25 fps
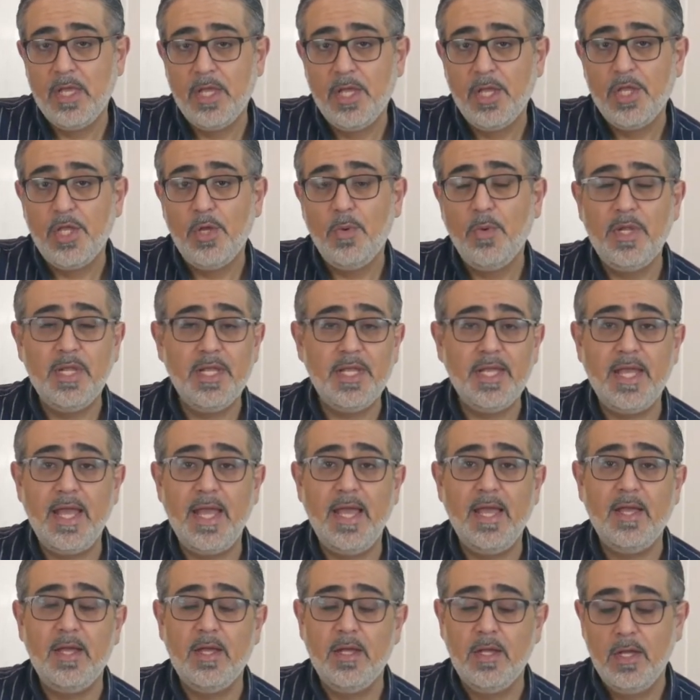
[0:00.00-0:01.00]
you want to
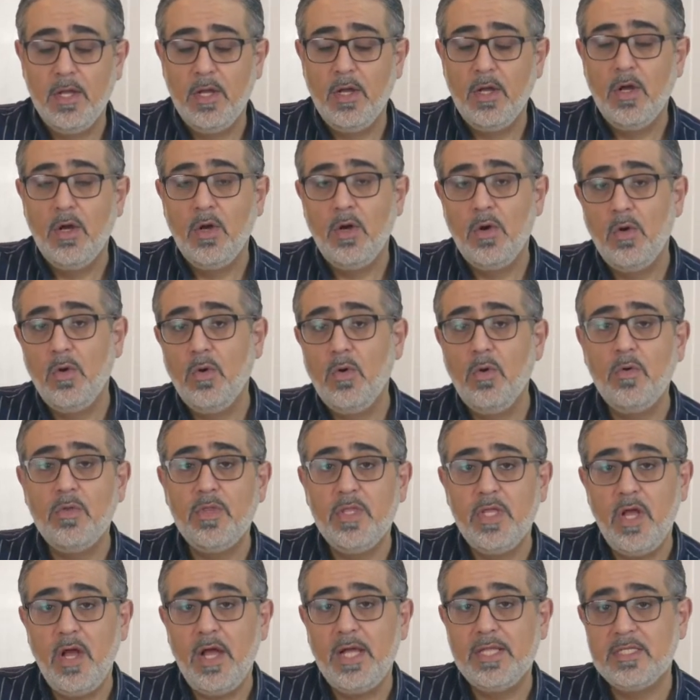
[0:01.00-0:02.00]
get all
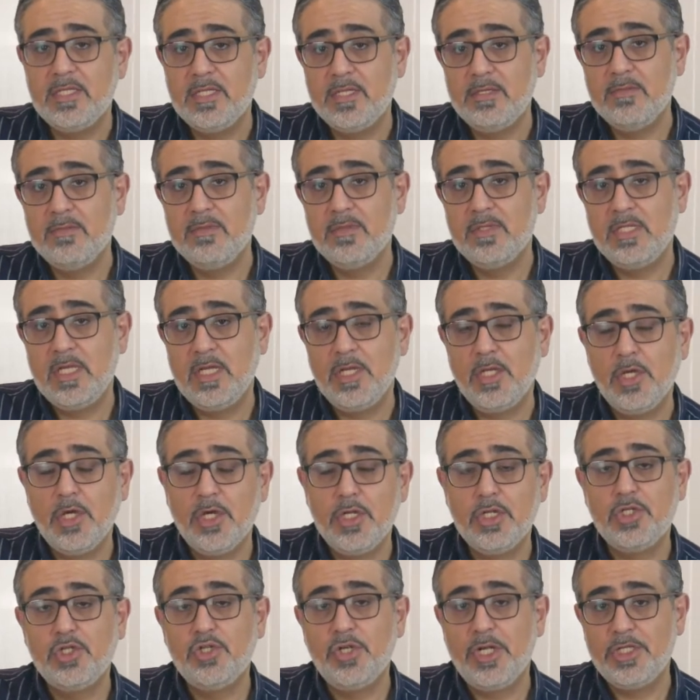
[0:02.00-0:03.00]
the items that you're
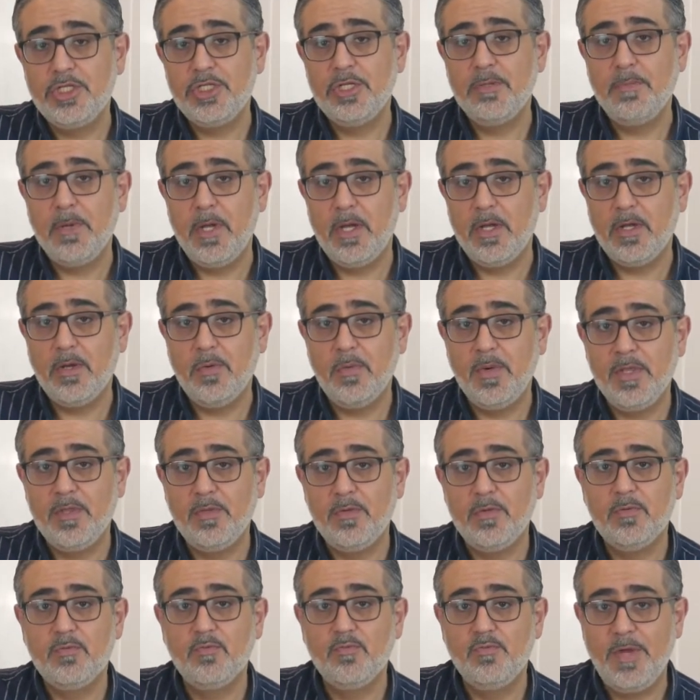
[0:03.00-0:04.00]
going to dress your burger
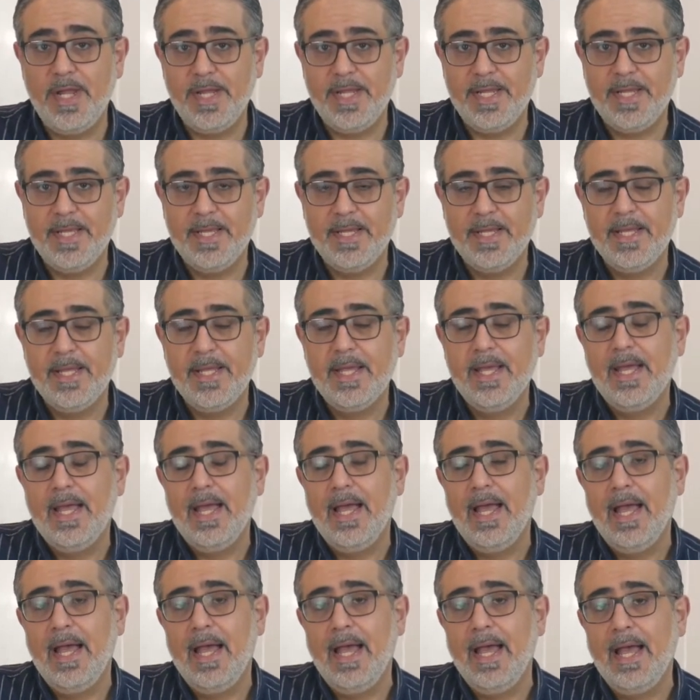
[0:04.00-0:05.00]
with ready.
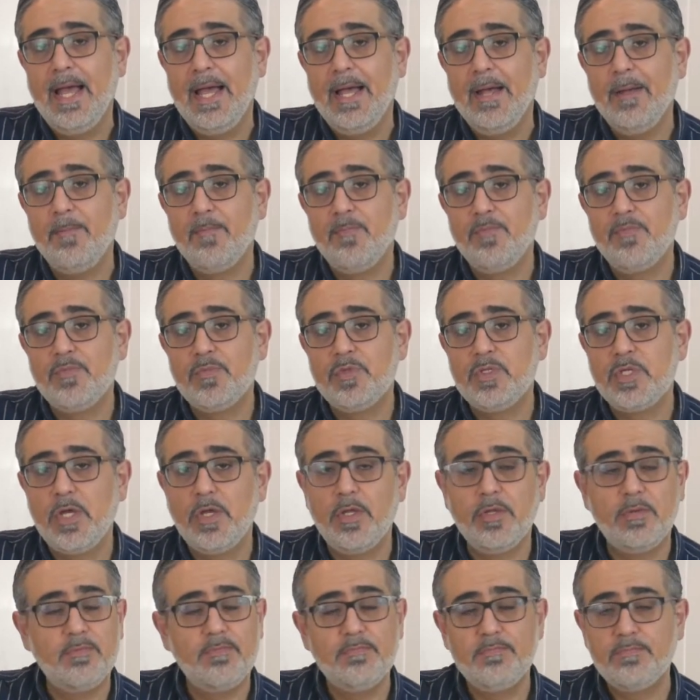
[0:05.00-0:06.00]

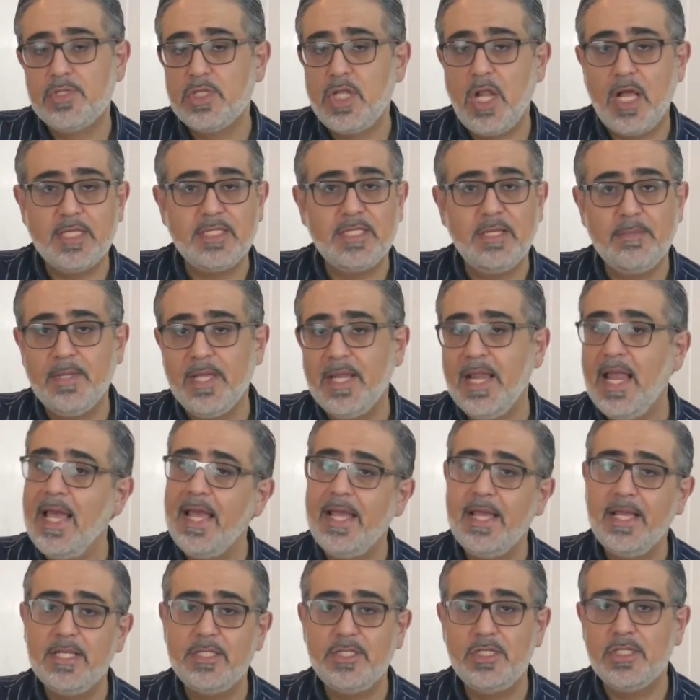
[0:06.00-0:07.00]
So slice up your
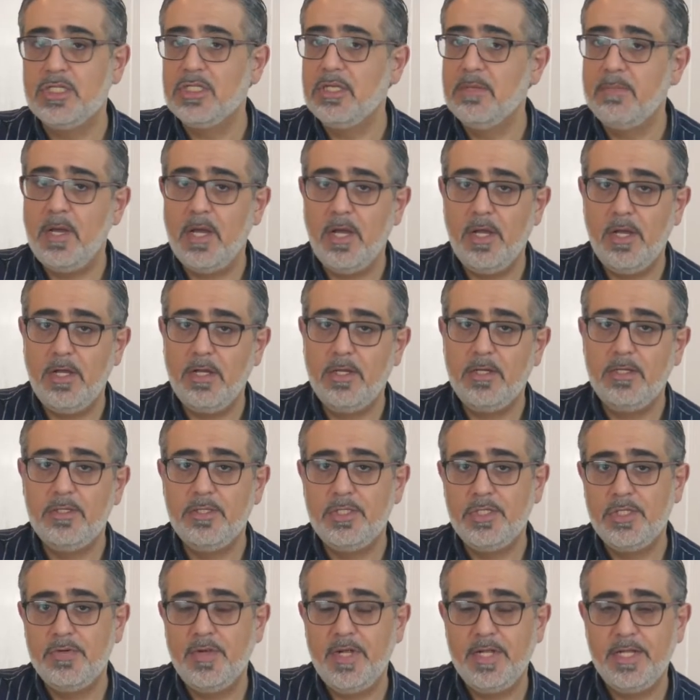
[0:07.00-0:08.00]
lettuce, your
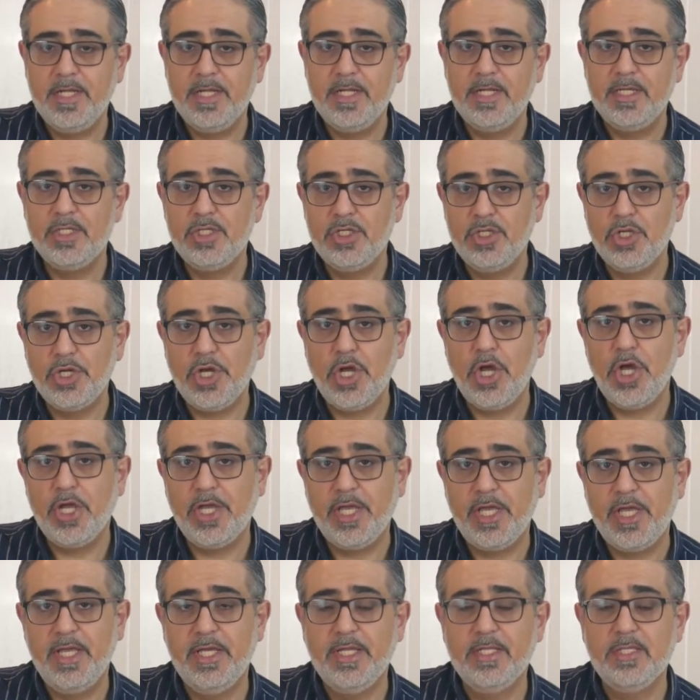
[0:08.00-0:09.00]
tomatoes, your onions, your
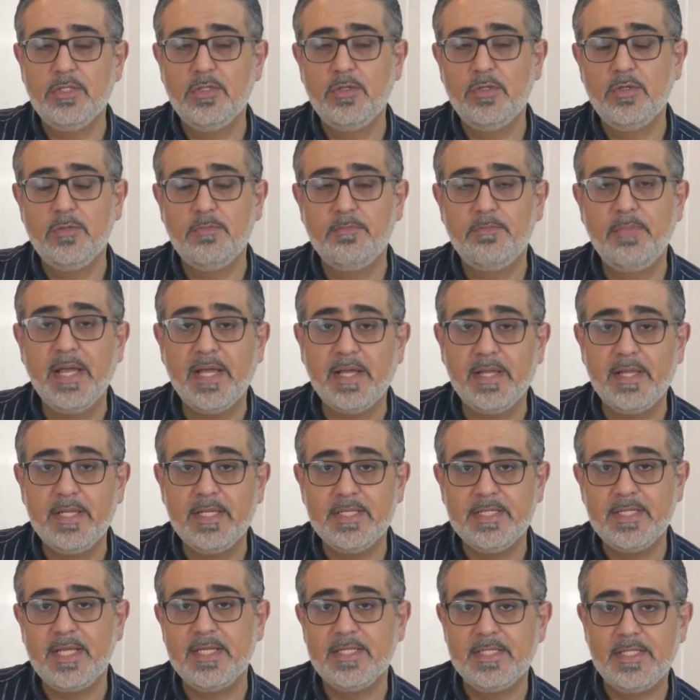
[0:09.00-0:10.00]
gherkins, or pickle
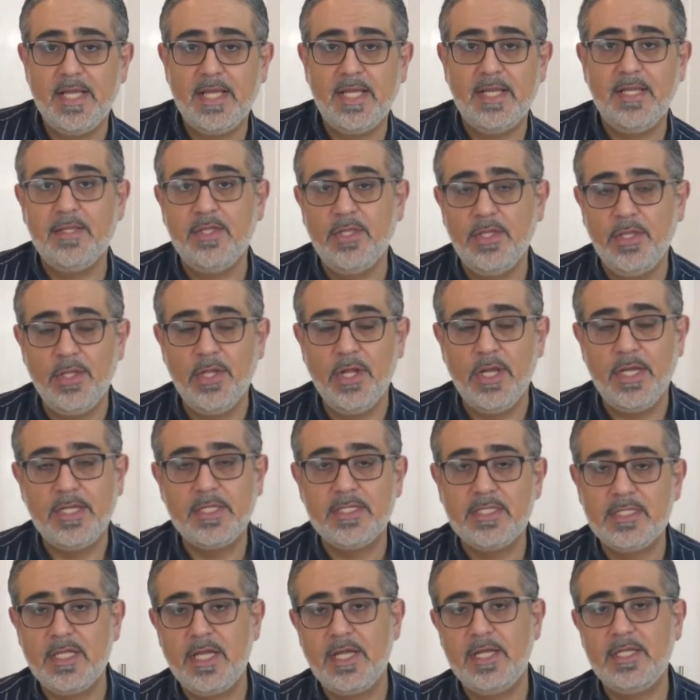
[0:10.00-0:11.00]
as they say in the United
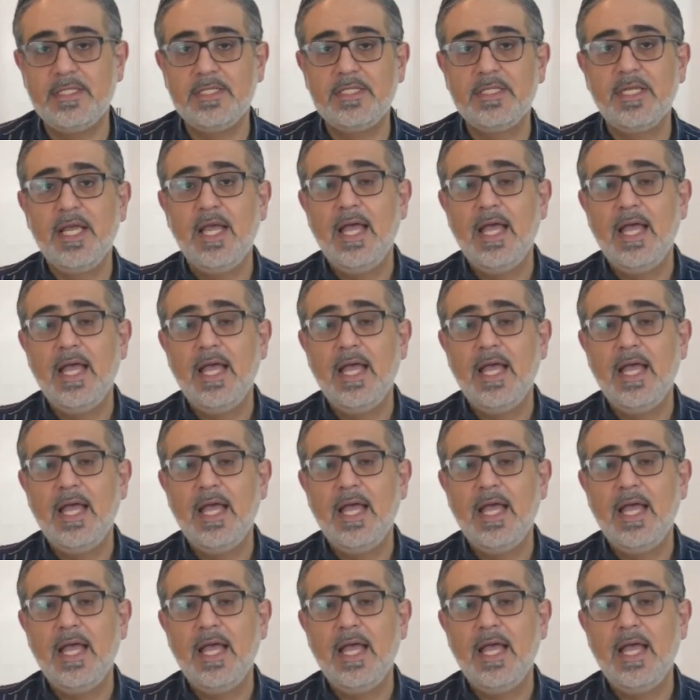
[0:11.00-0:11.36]
States.